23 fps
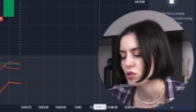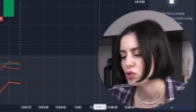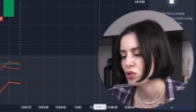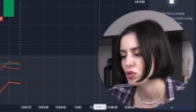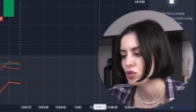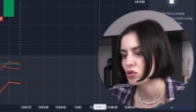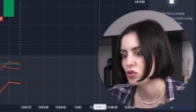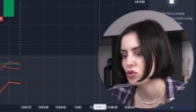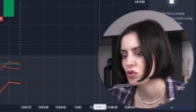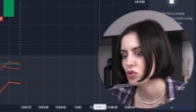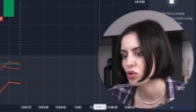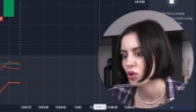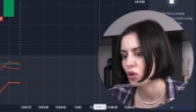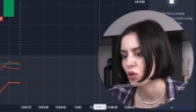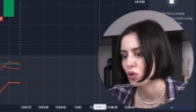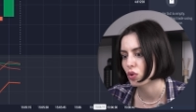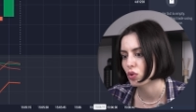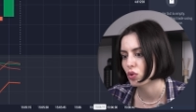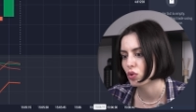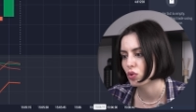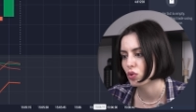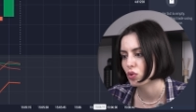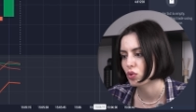
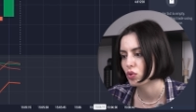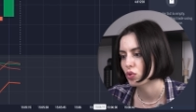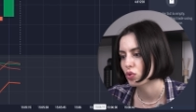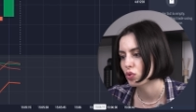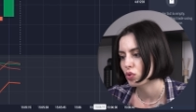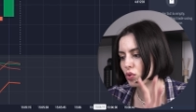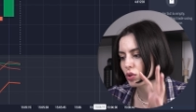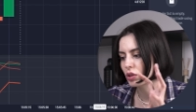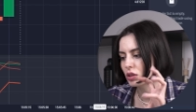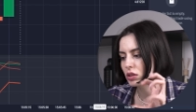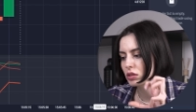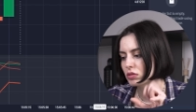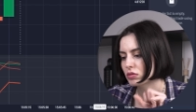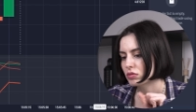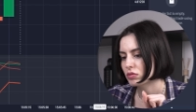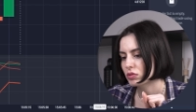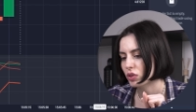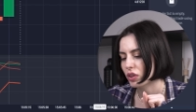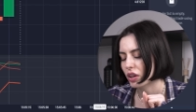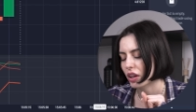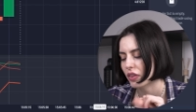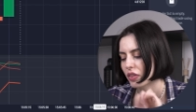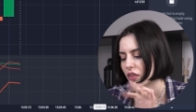so
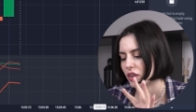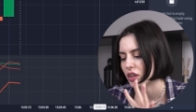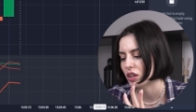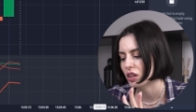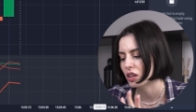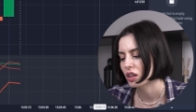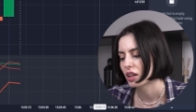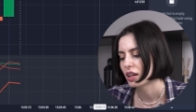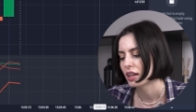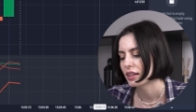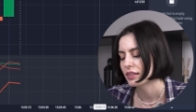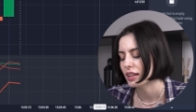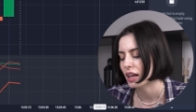together.